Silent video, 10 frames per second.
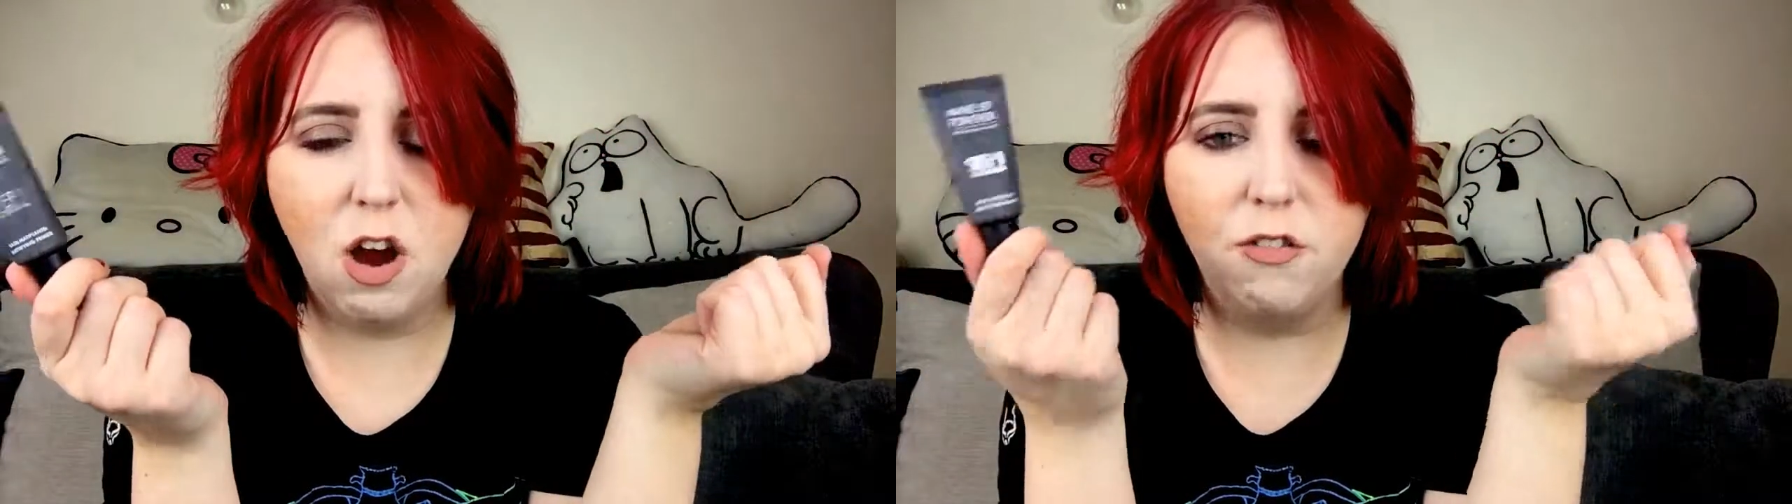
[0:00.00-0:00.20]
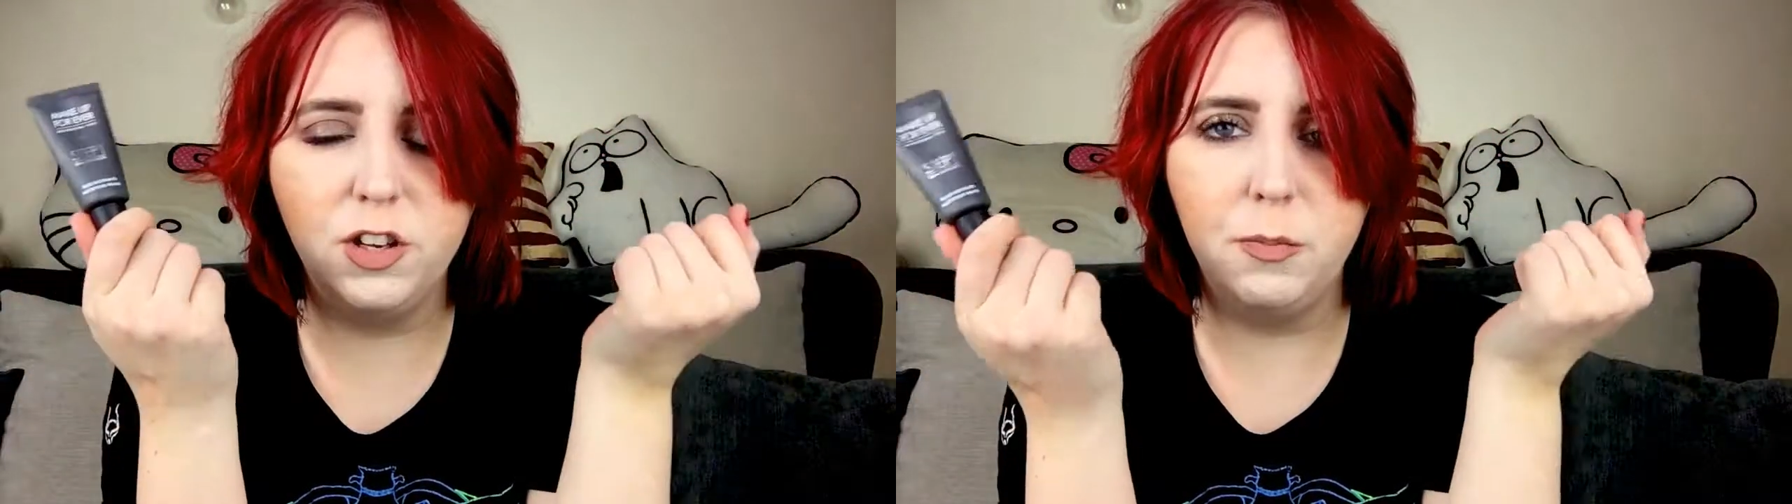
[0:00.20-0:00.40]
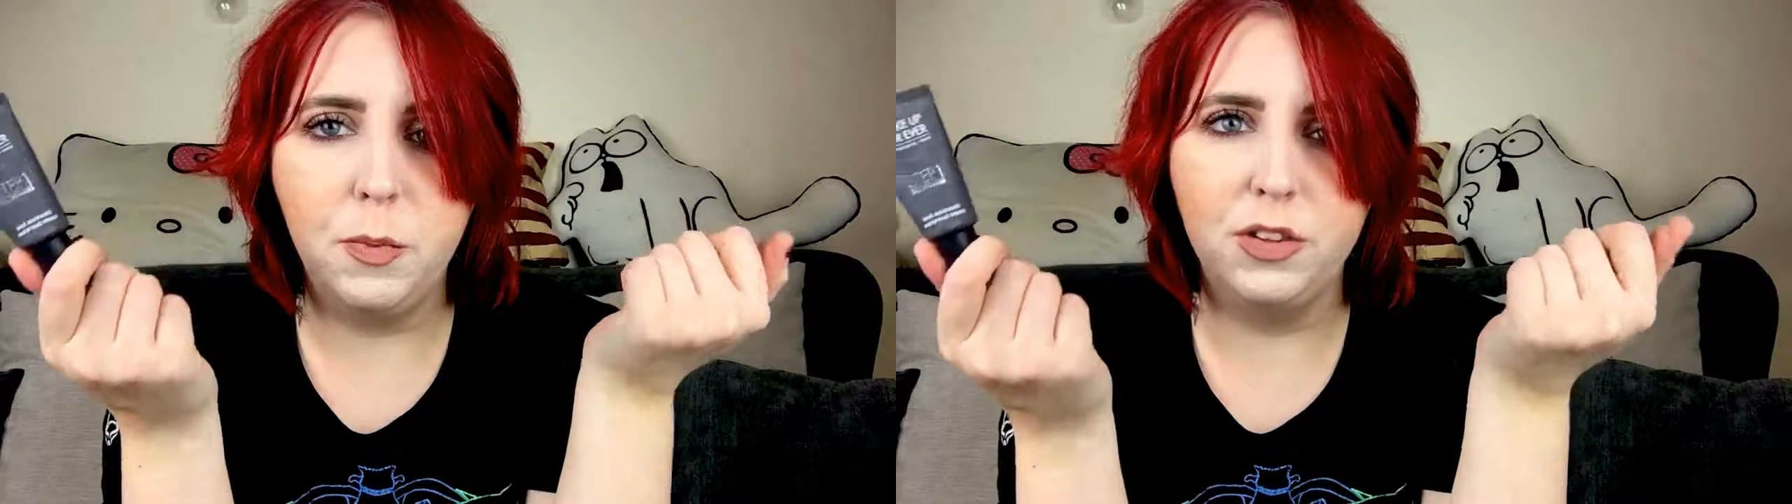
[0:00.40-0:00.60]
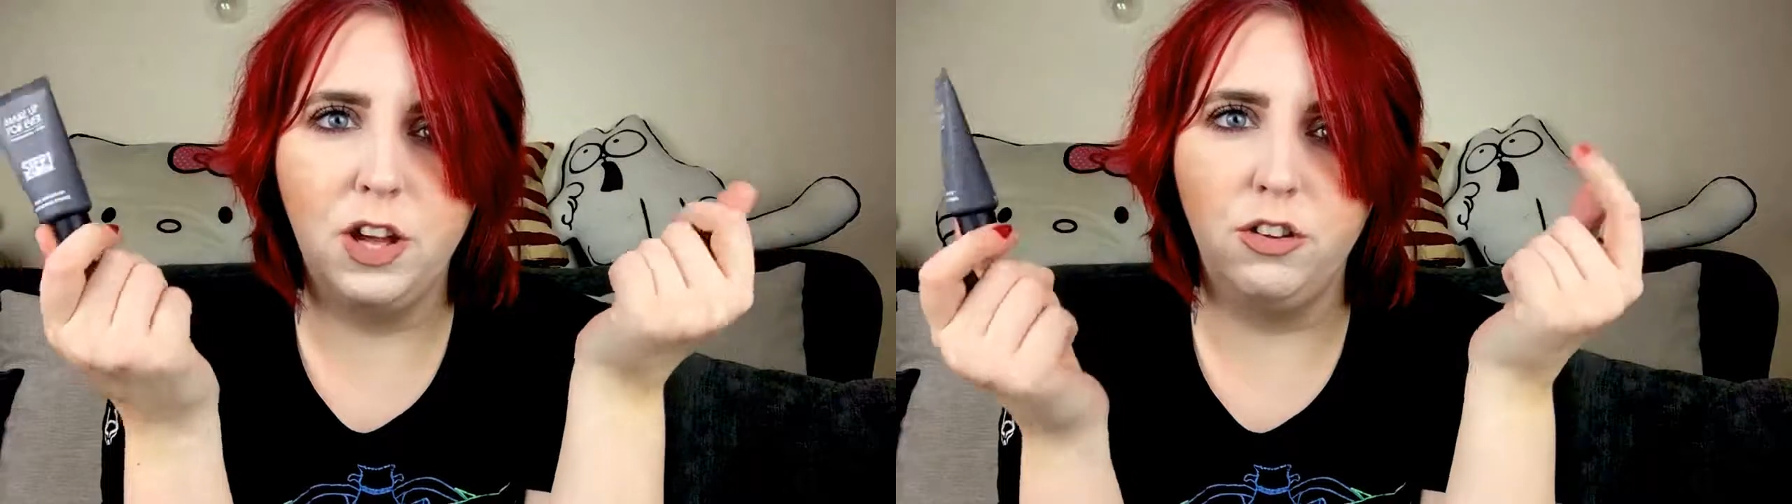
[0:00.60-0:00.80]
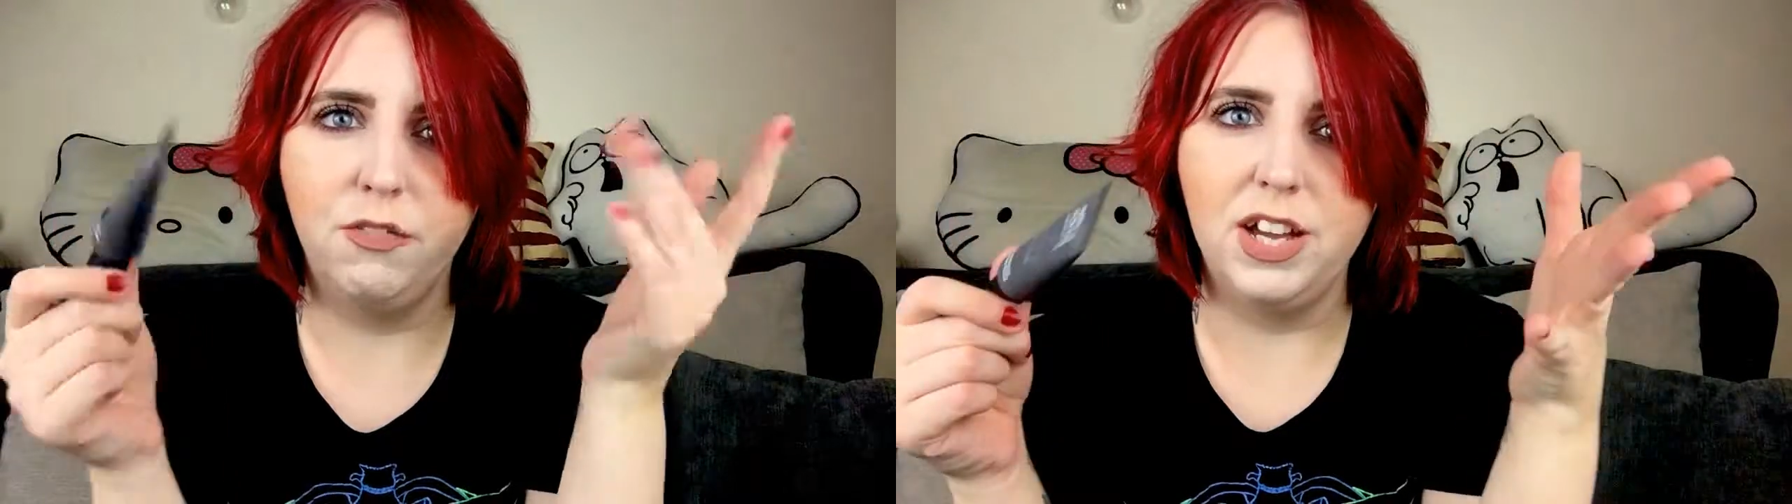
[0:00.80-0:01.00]
after you put
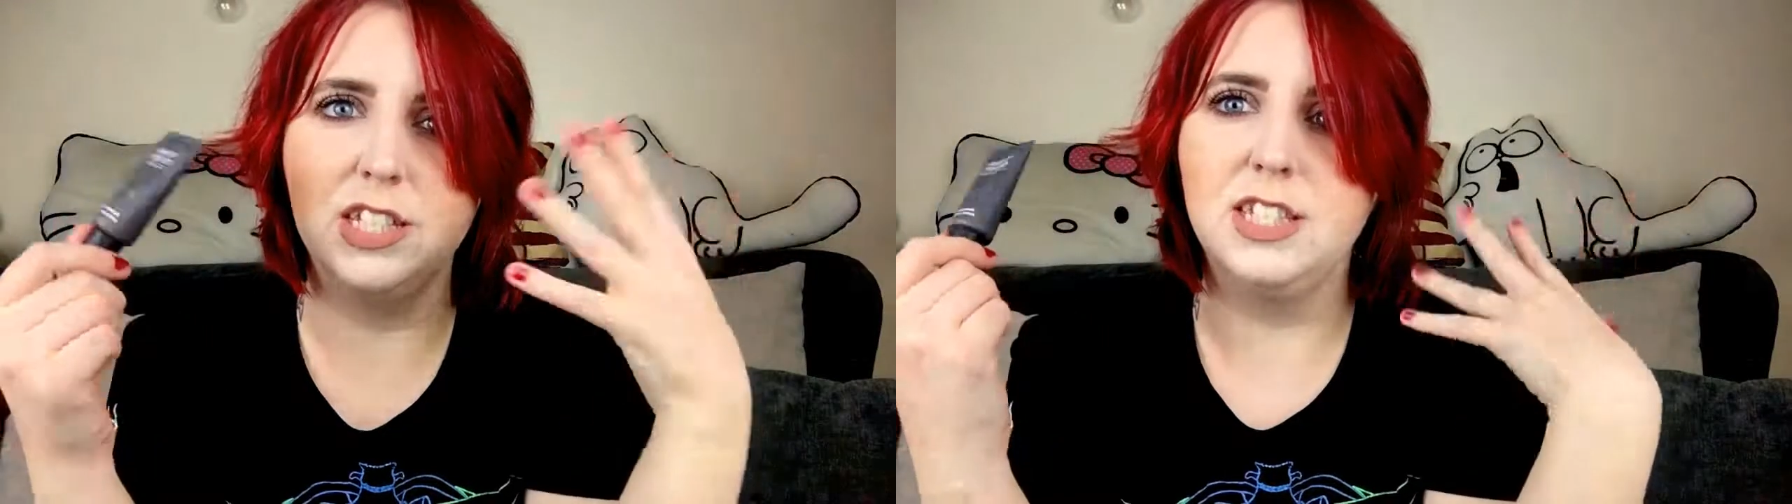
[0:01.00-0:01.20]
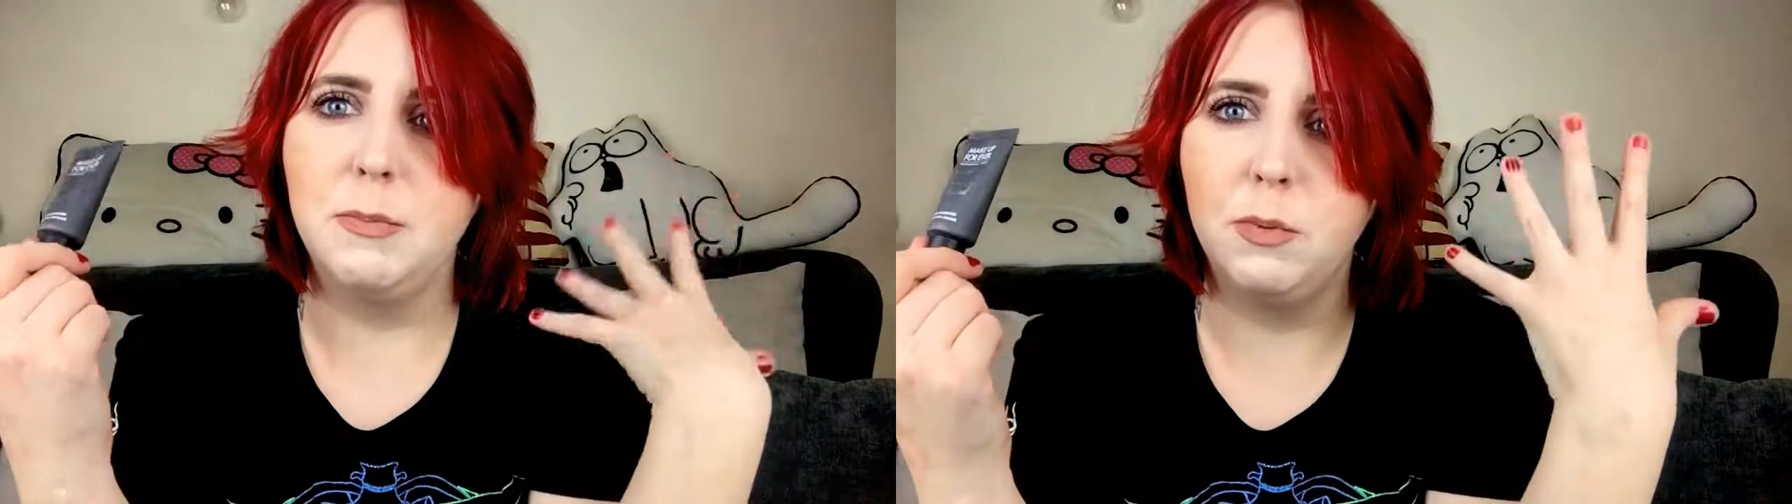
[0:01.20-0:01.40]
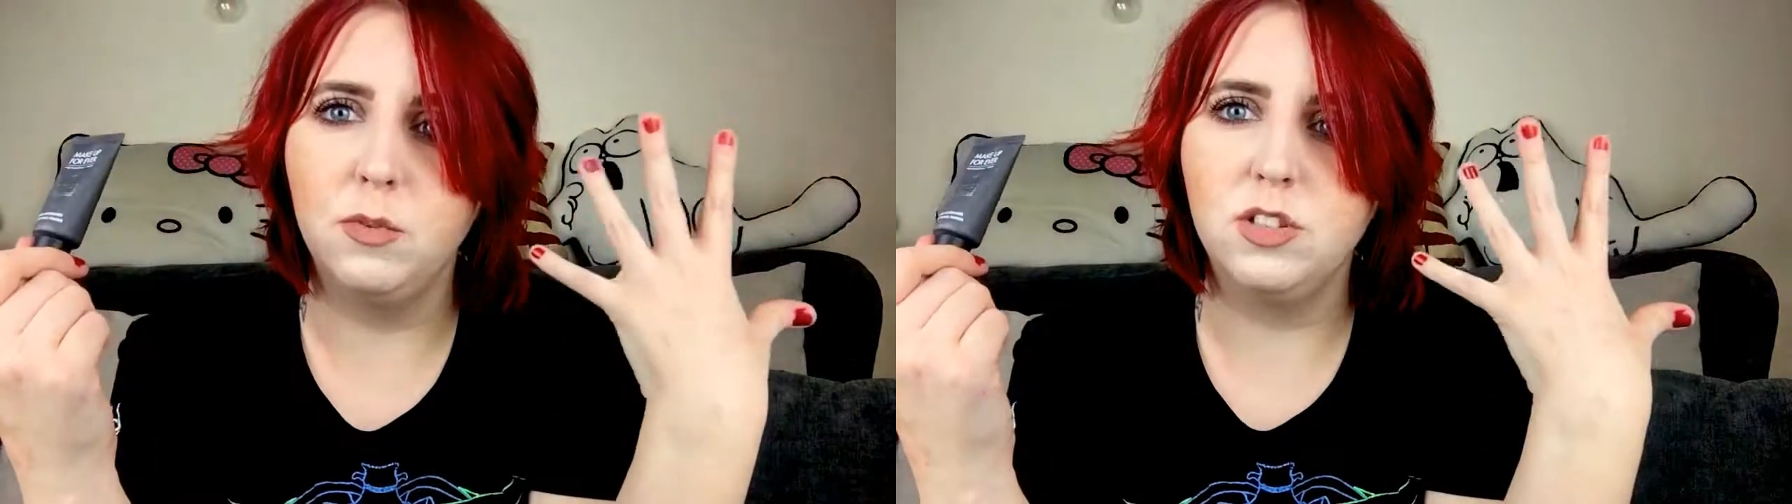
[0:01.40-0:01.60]
that on your face and then